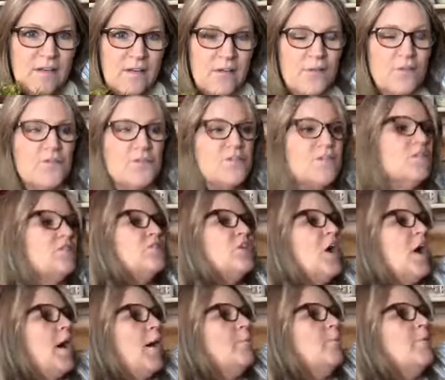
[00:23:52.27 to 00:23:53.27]
There's the
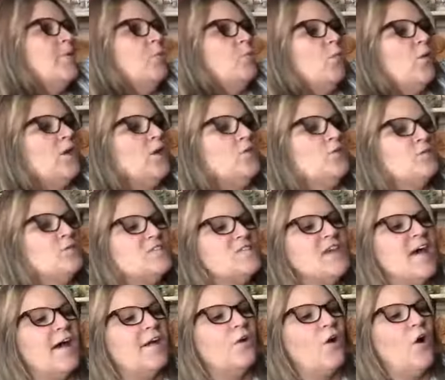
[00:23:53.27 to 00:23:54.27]
top, but we use
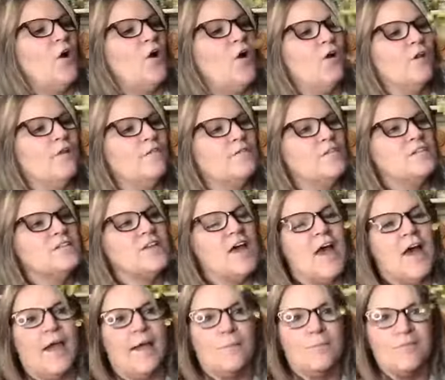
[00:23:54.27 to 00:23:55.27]
that all of the
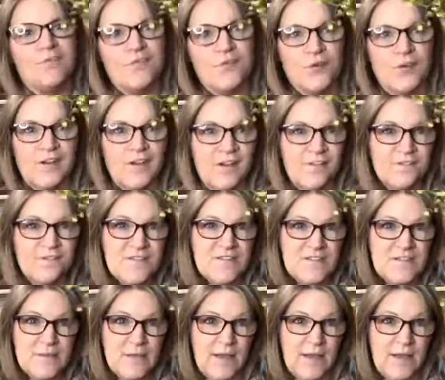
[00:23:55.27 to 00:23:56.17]
time for lifts